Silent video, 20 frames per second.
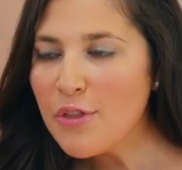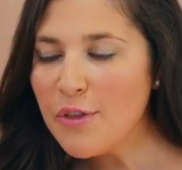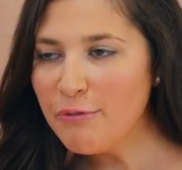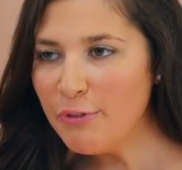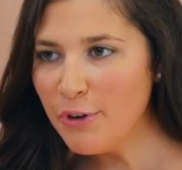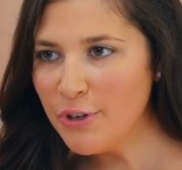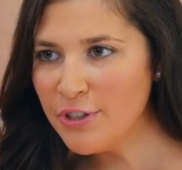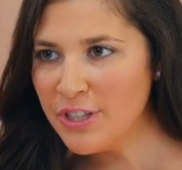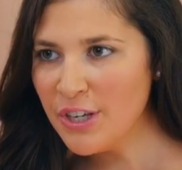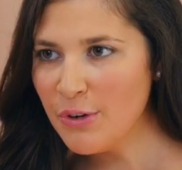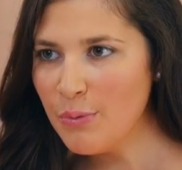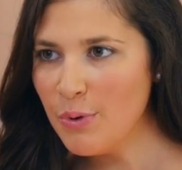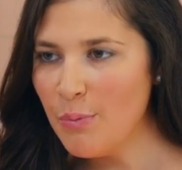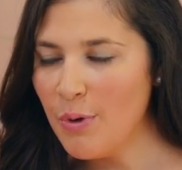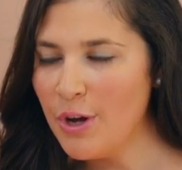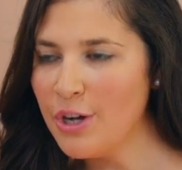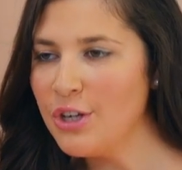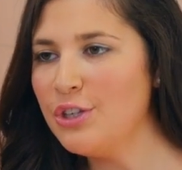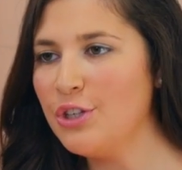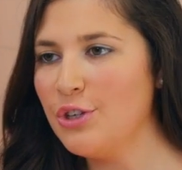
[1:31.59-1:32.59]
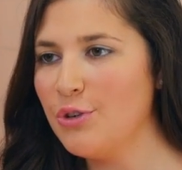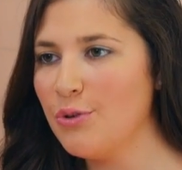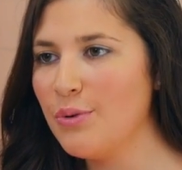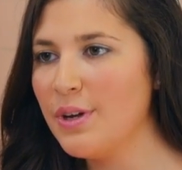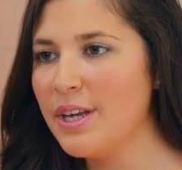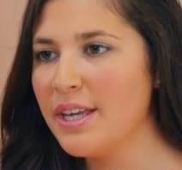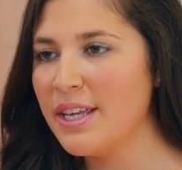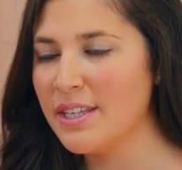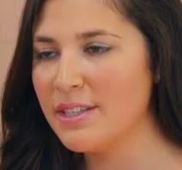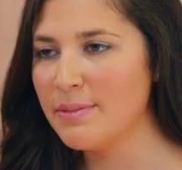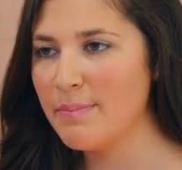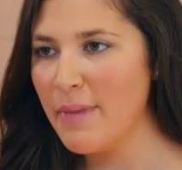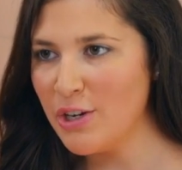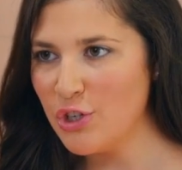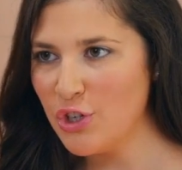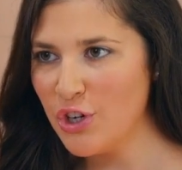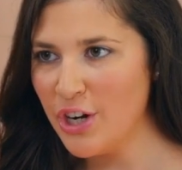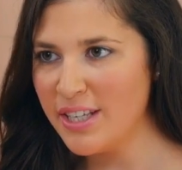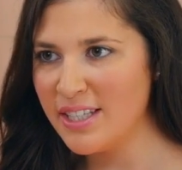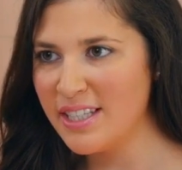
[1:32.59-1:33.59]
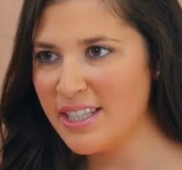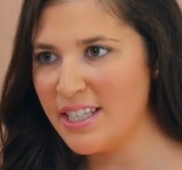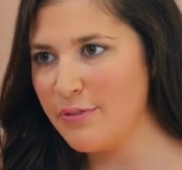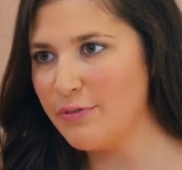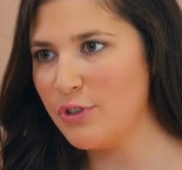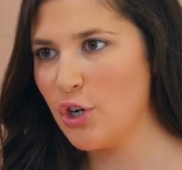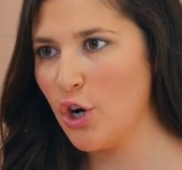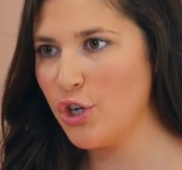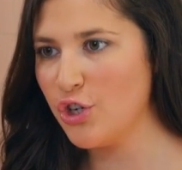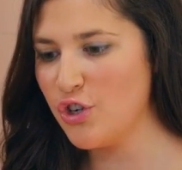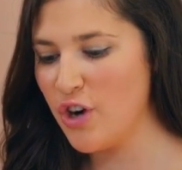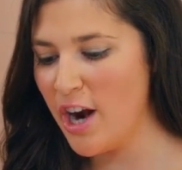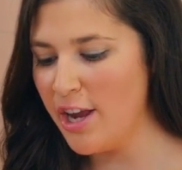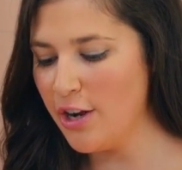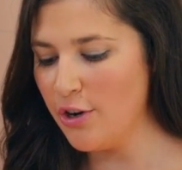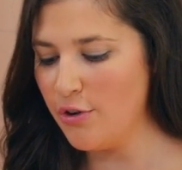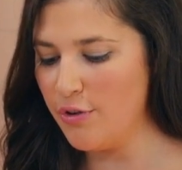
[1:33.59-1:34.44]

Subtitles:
The first thing we wanna do is measure and sift our dry